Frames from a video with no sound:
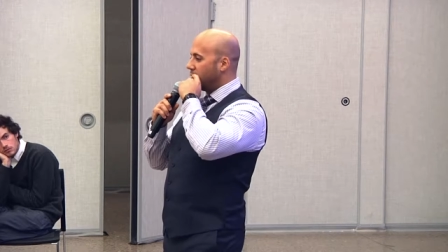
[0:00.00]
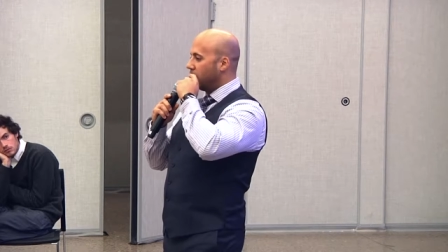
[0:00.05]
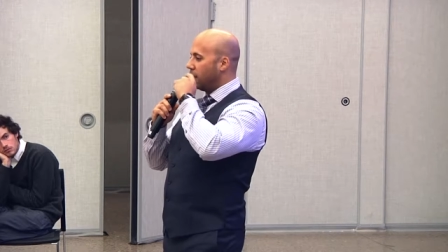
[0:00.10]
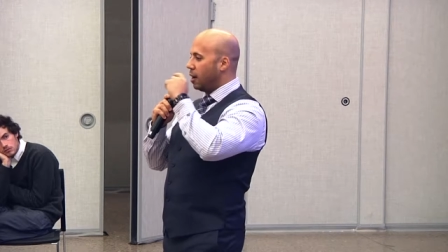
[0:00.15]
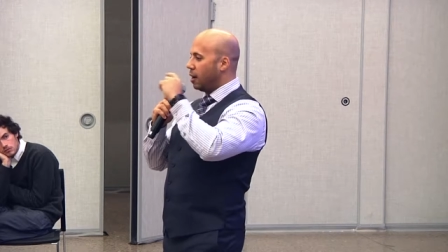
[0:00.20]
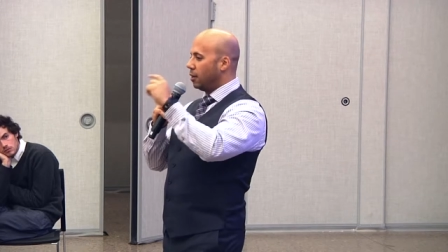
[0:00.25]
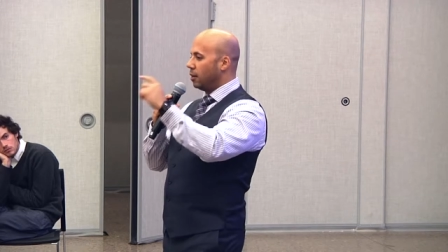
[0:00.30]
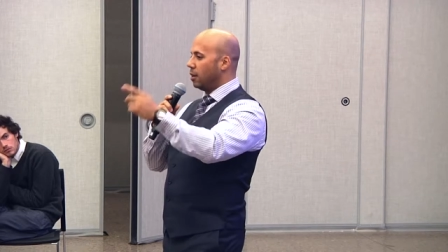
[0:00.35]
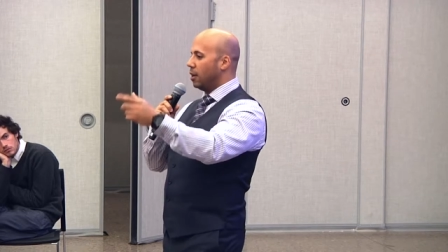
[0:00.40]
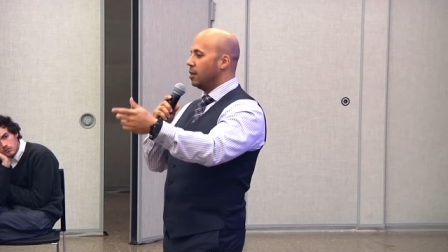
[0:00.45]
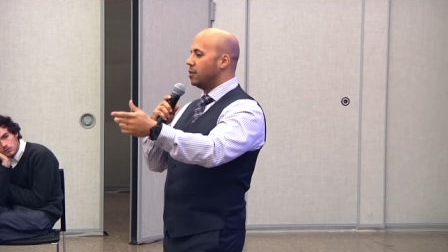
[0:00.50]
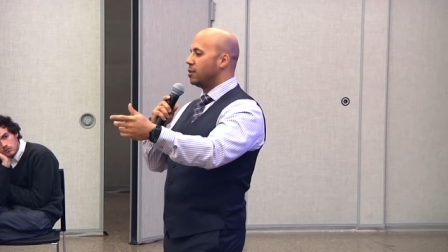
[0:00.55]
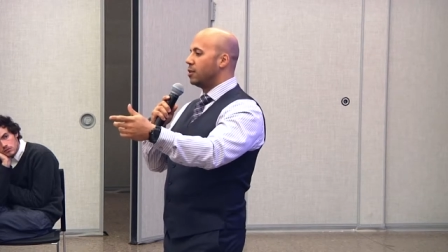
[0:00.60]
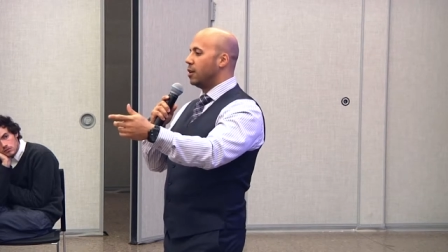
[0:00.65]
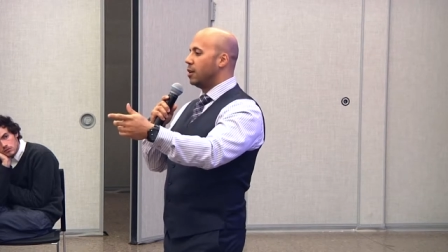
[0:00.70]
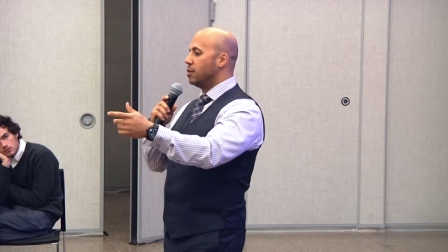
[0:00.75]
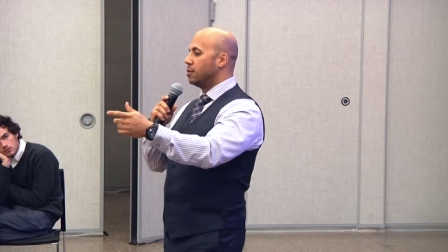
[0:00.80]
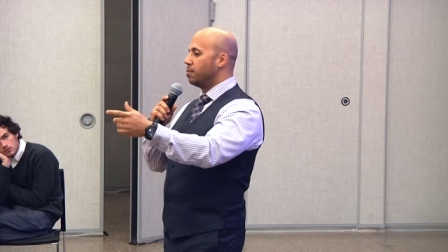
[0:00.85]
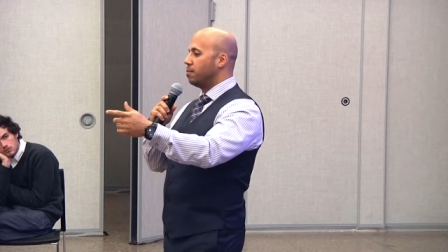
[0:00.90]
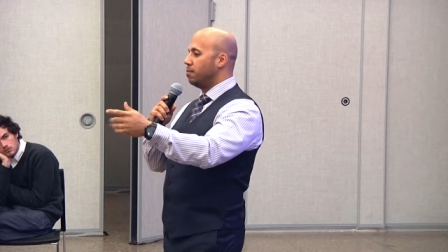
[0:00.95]
and I, his
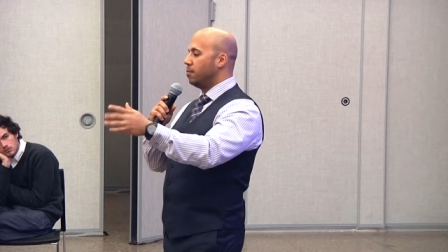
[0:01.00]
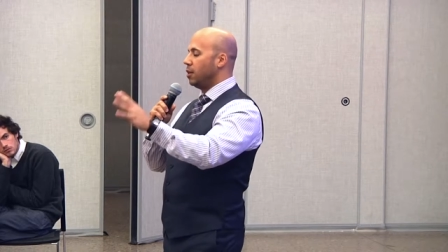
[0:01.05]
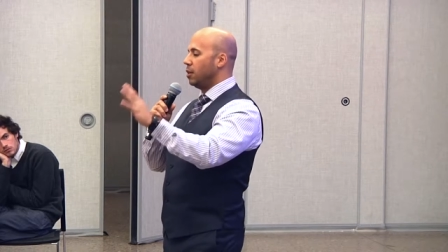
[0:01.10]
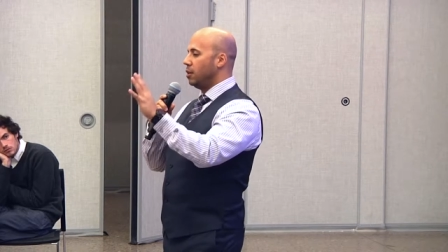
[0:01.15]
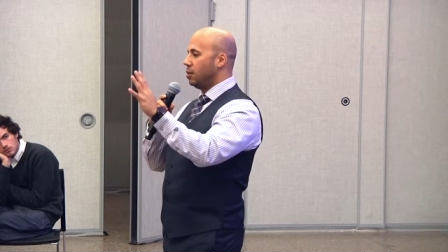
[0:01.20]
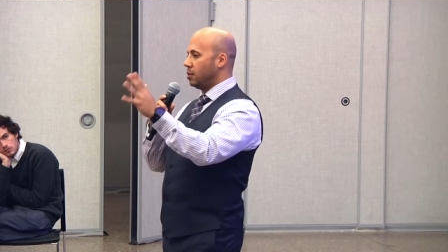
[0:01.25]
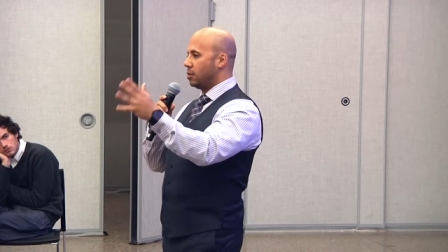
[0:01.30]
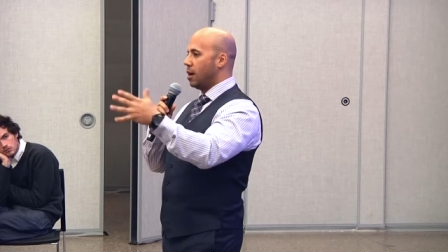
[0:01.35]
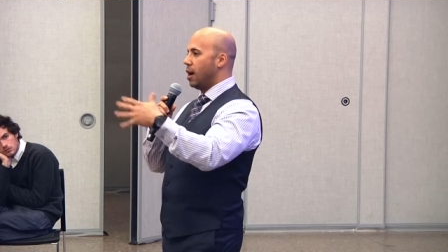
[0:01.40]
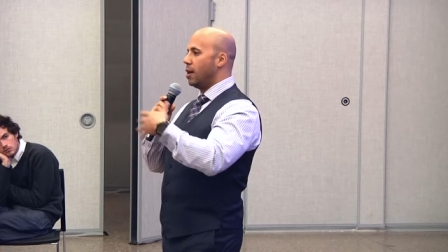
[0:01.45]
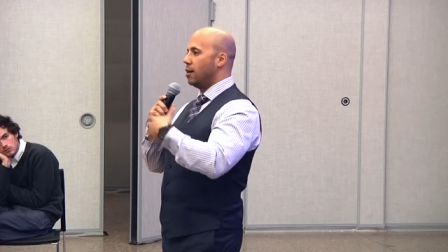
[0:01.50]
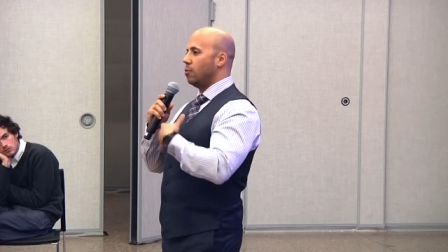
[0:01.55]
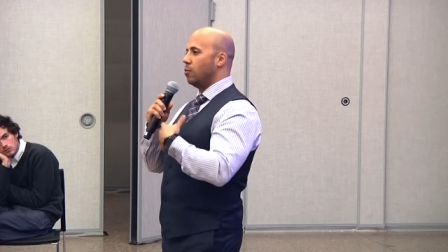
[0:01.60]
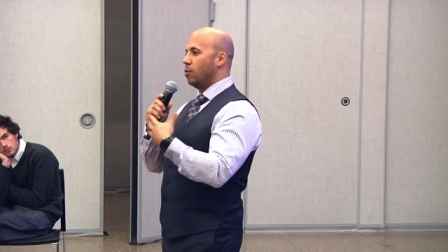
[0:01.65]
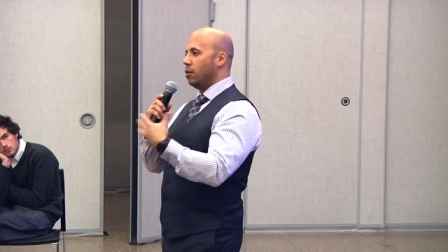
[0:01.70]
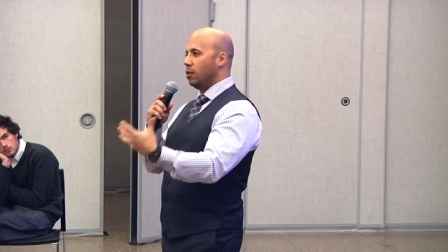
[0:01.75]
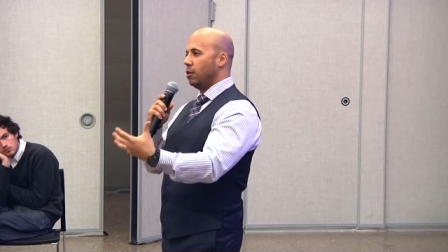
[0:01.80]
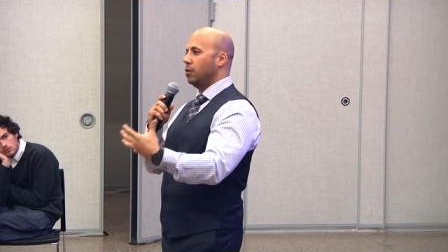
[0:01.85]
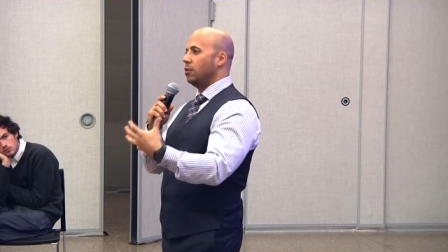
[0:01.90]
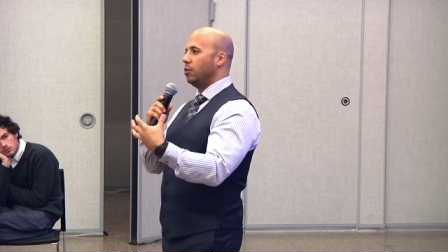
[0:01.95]
his he's got
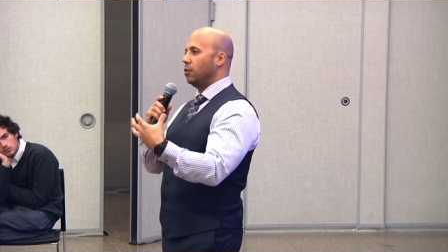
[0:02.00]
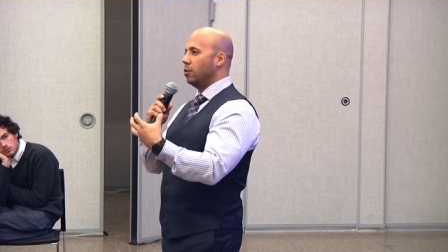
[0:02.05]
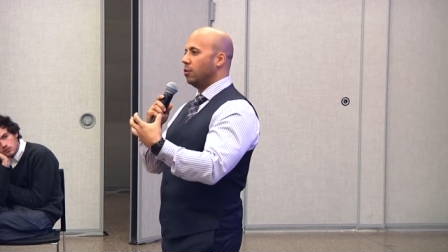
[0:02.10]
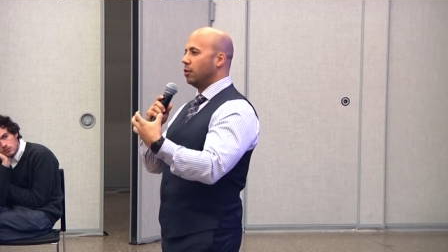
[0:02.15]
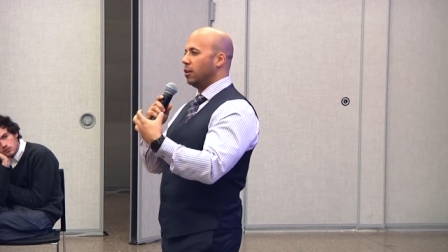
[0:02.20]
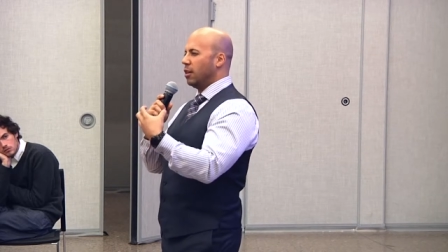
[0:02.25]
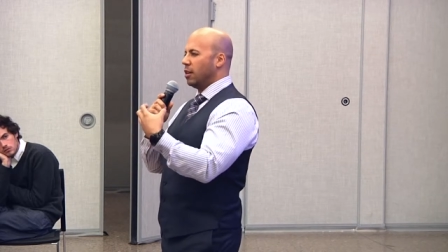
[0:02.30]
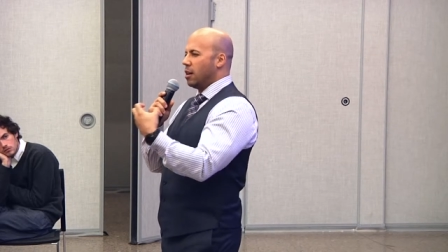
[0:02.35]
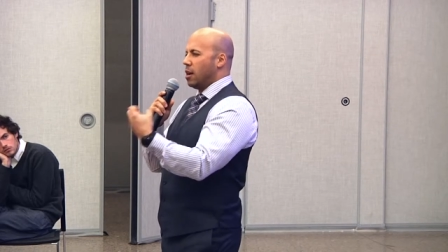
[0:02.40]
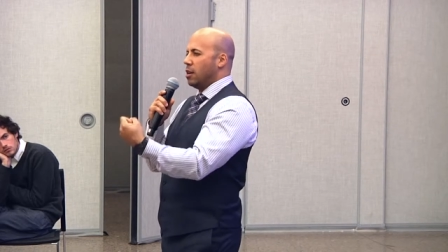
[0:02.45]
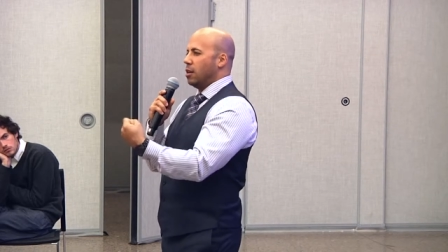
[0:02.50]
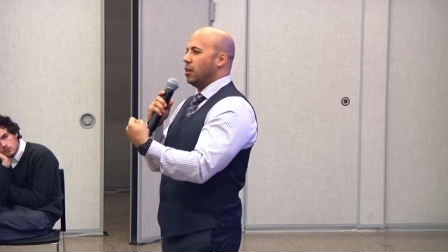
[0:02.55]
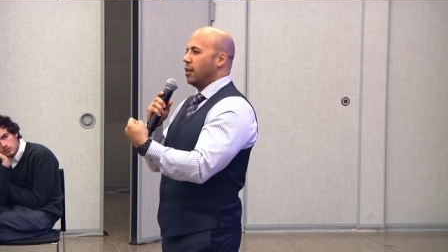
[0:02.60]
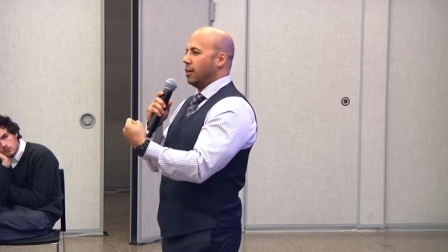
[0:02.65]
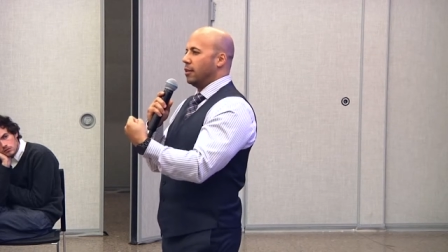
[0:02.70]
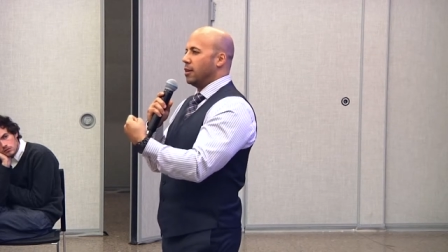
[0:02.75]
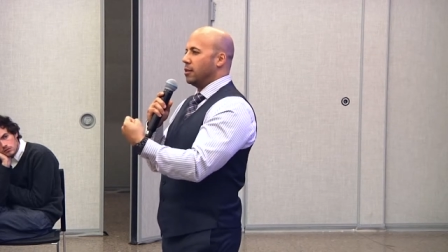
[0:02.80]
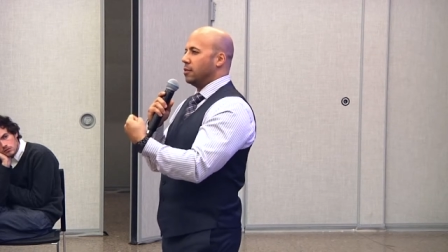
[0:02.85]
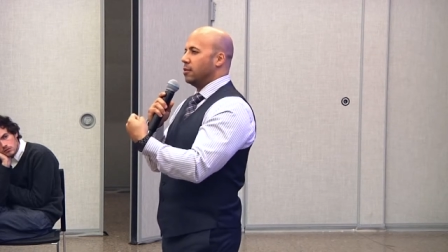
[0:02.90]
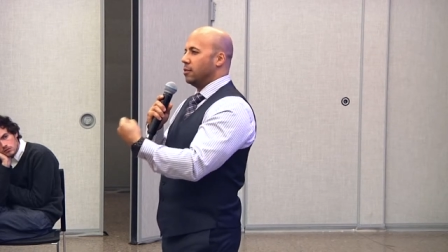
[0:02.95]
one, you know, you kind of
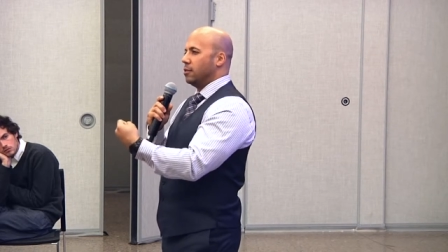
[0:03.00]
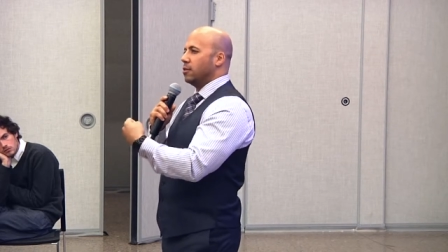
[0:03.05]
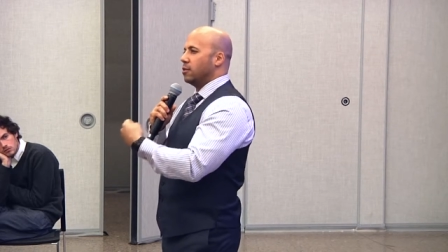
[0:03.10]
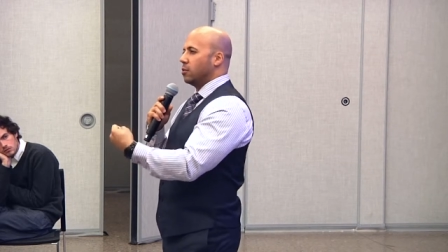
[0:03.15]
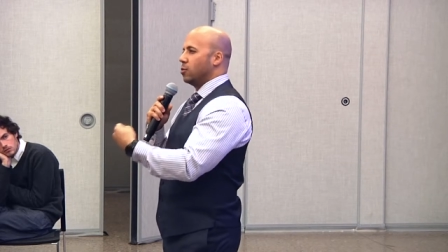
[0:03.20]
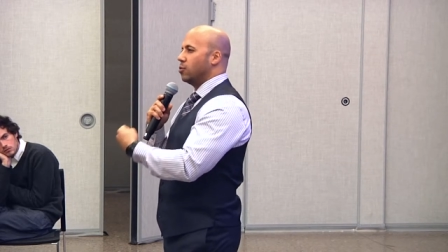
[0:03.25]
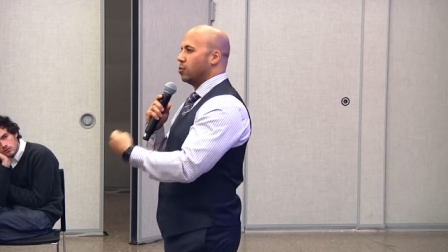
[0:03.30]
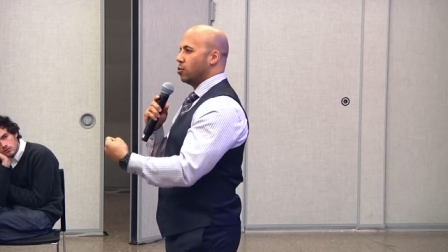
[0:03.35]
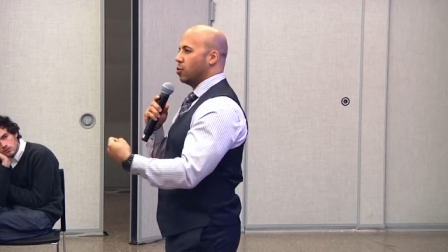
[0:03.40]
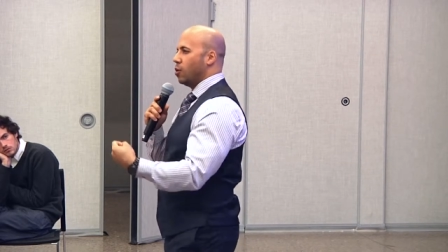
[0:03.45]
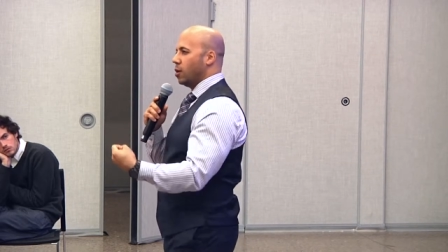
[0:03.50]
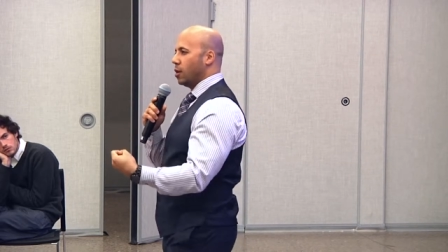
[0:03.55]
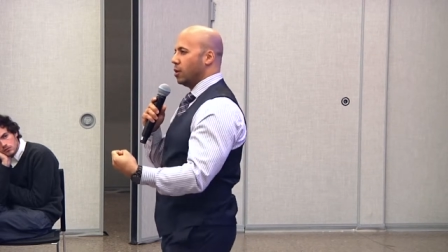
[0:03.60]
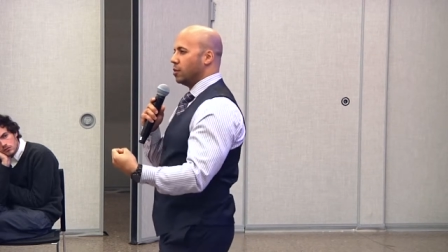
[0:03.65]
like that statistical story.